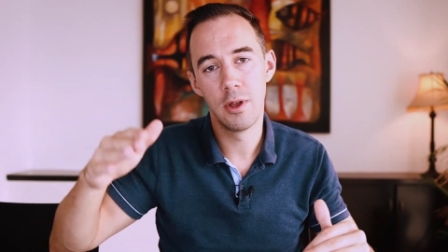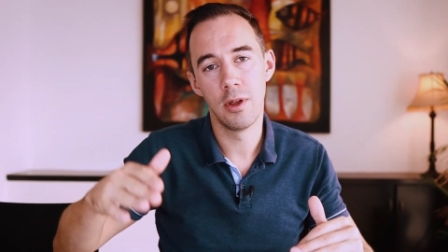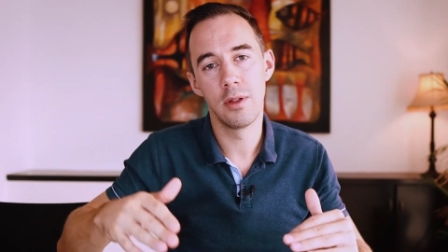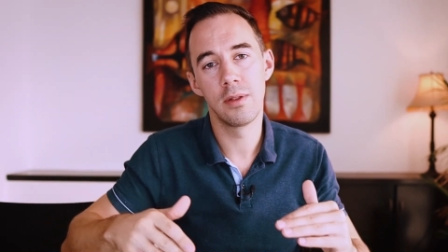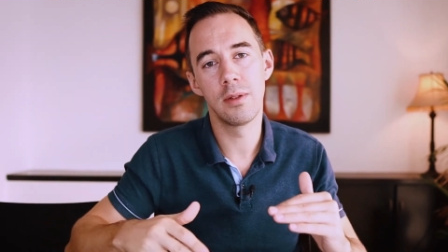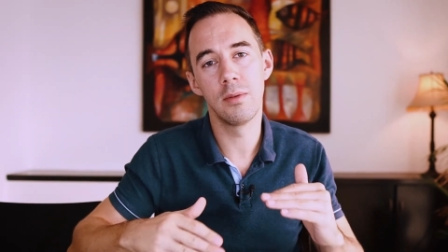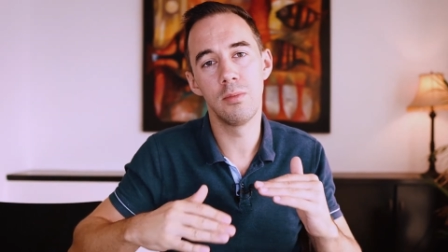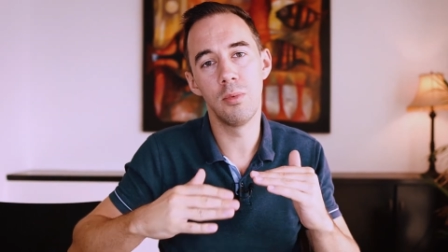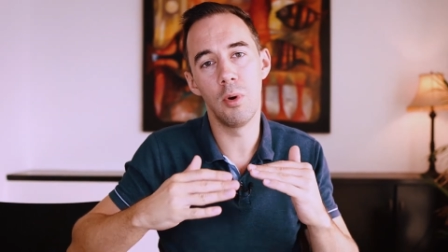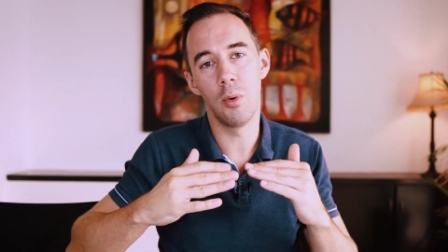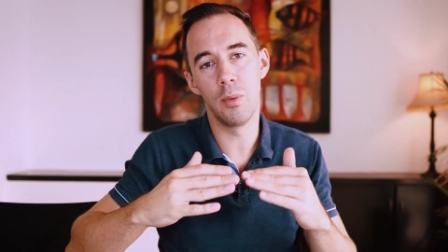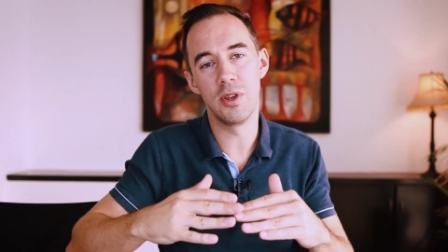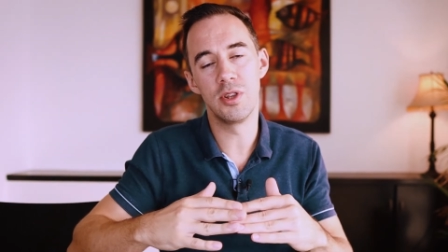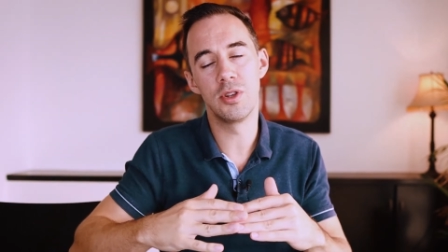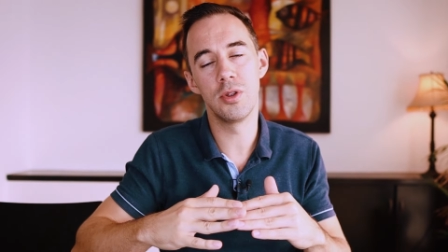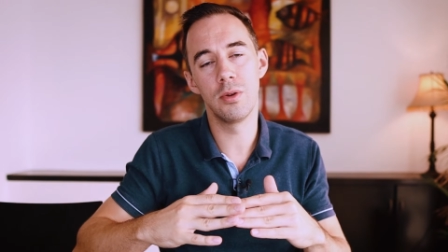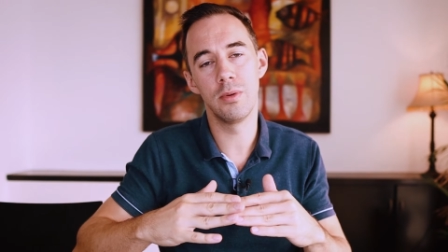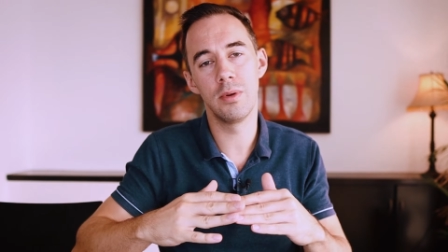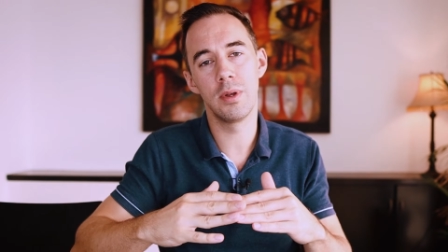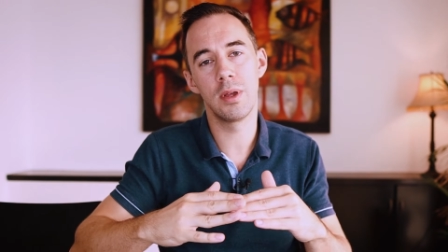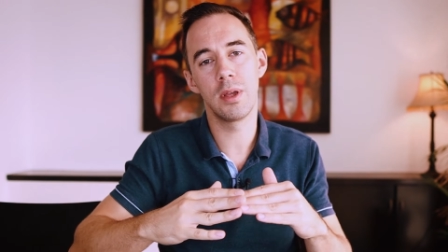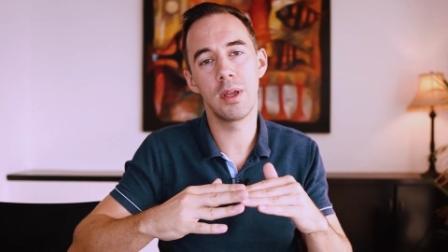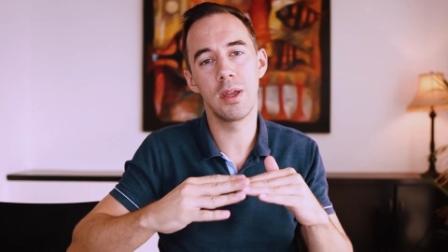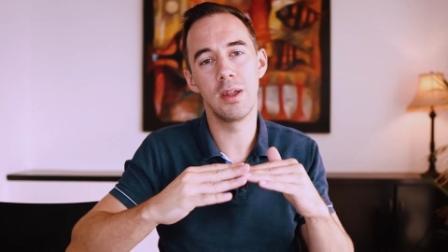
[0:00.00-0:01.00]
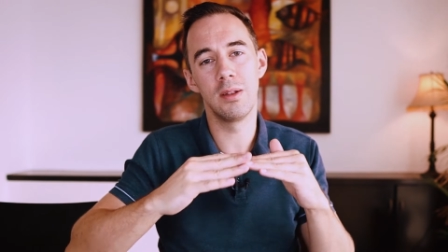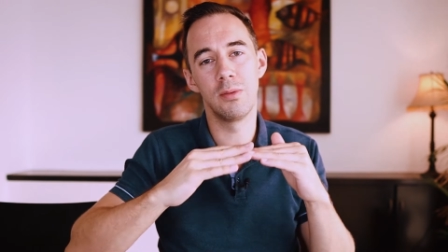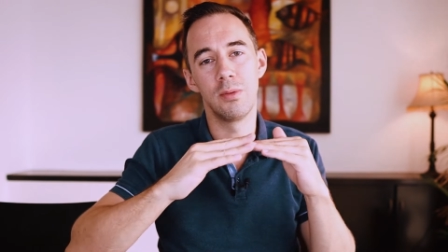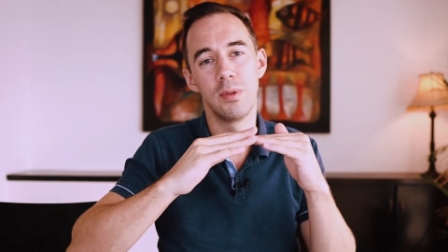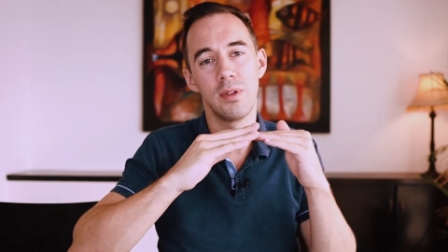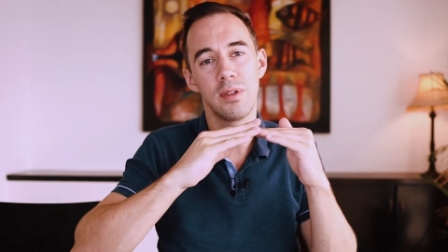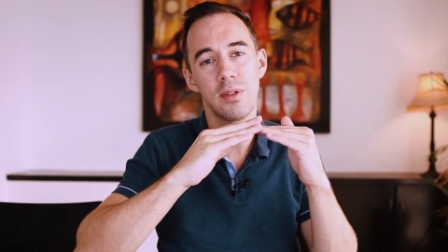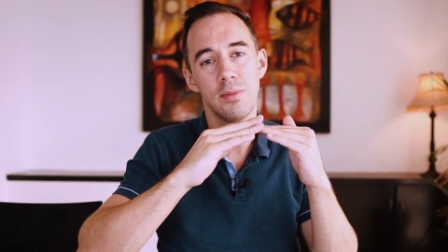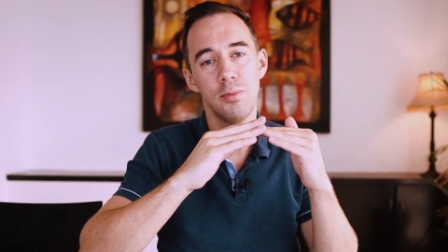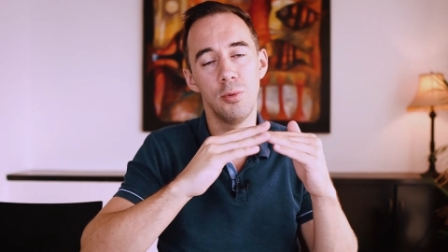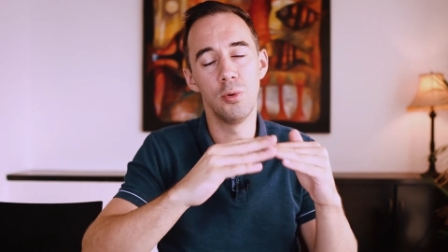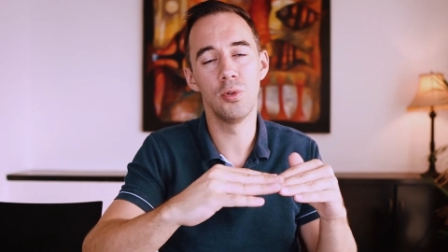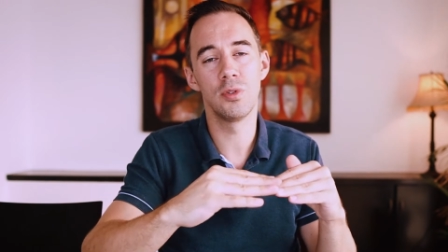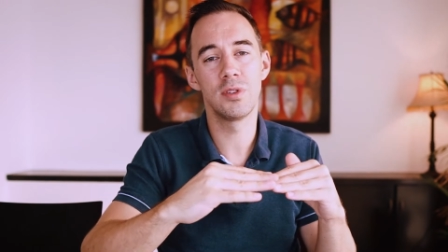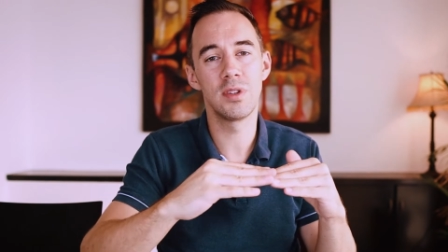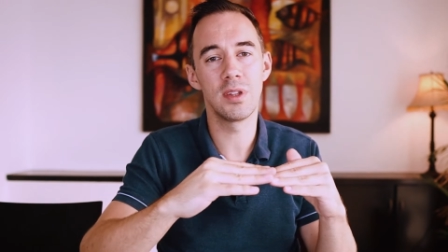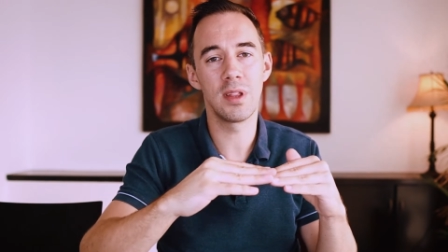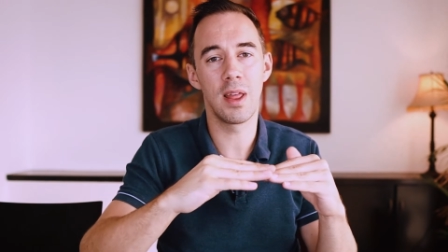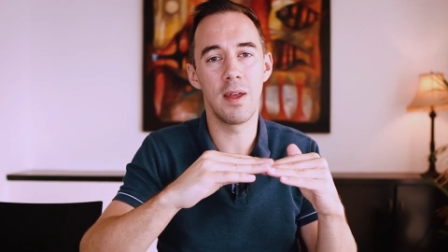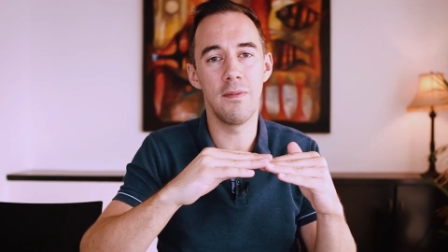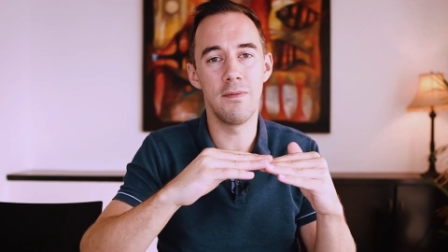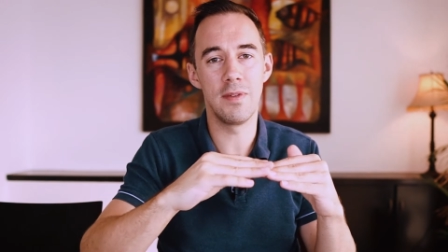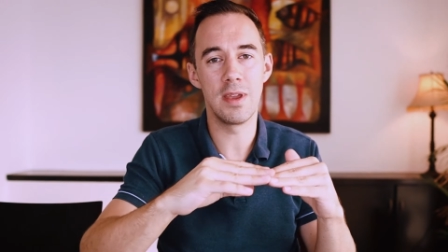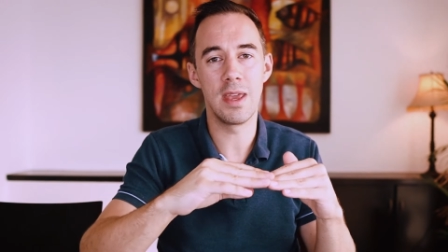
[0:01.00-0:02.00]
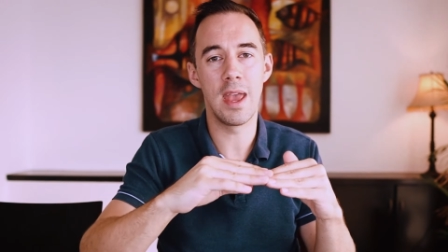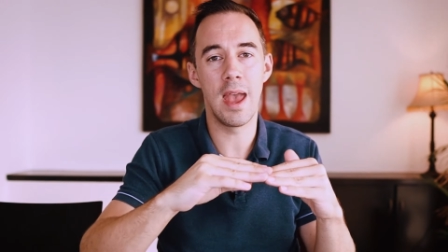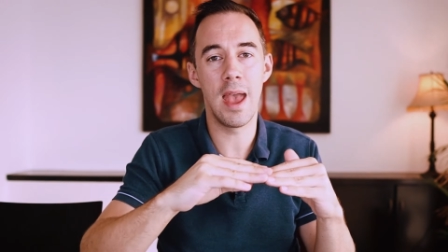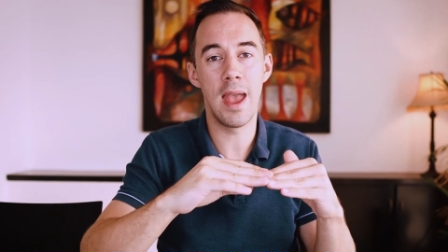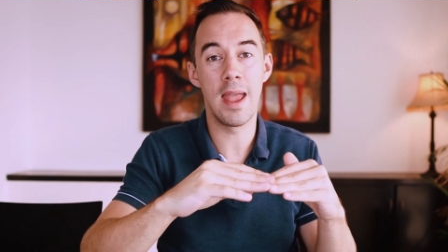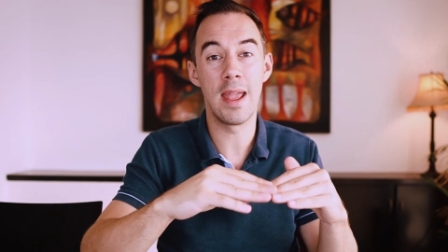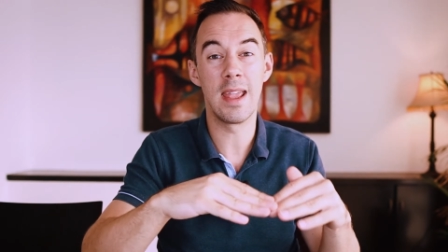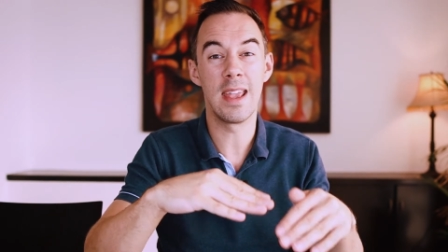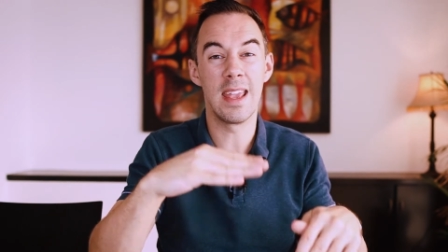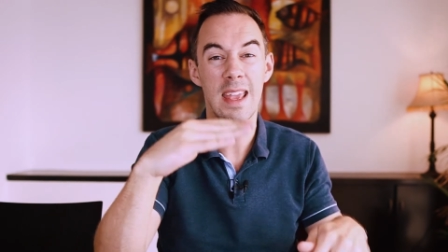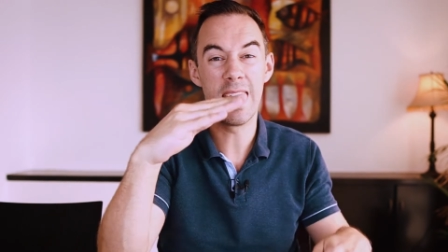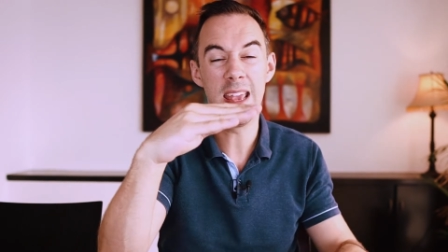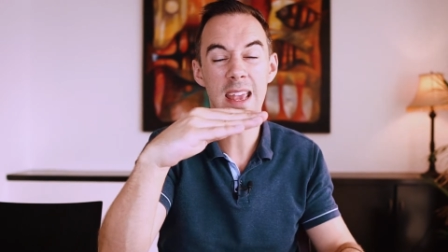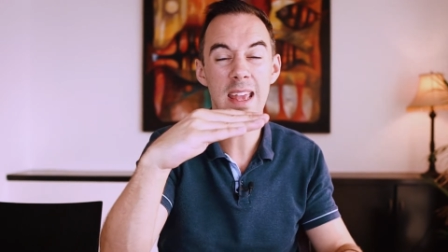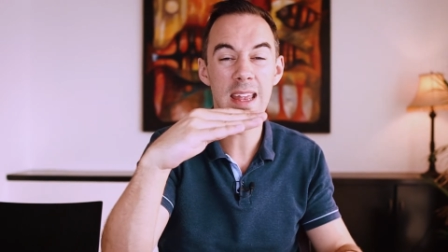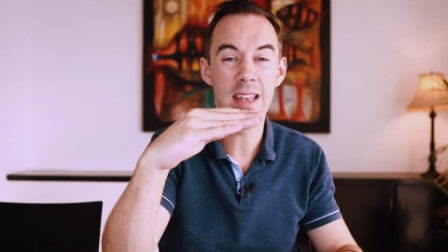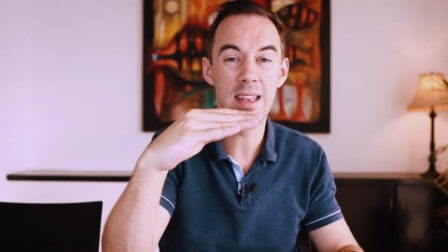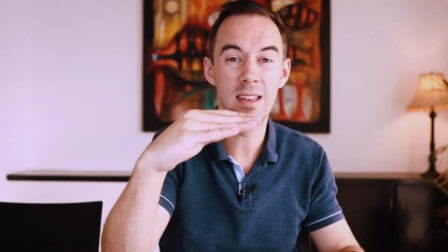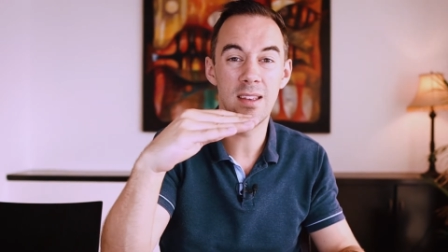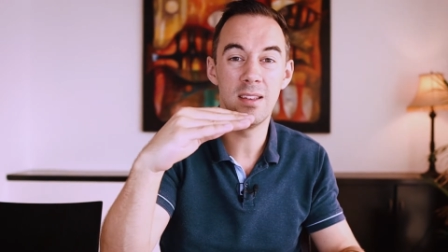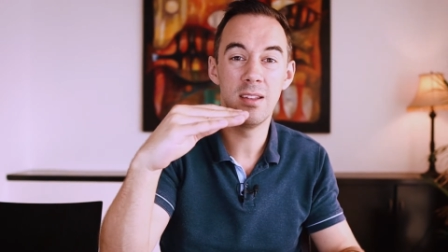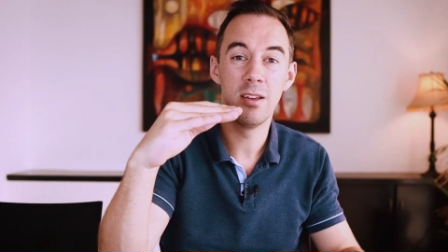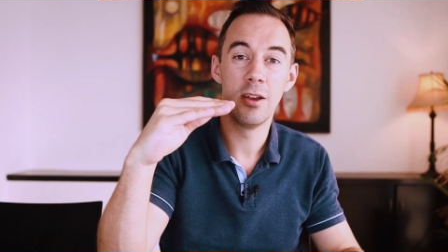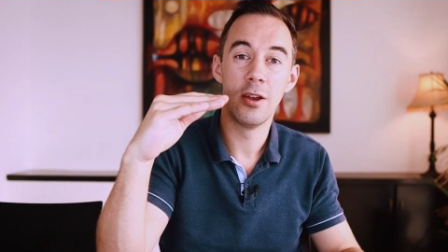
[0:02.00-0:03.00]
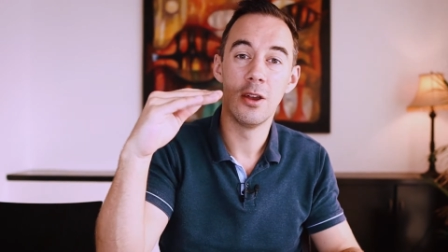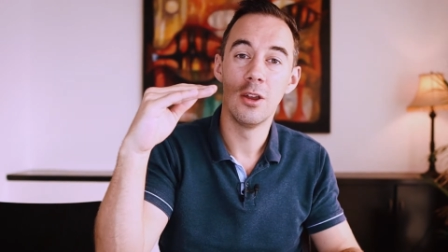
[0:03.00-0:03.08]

So what we're doing is we're supporting that V A in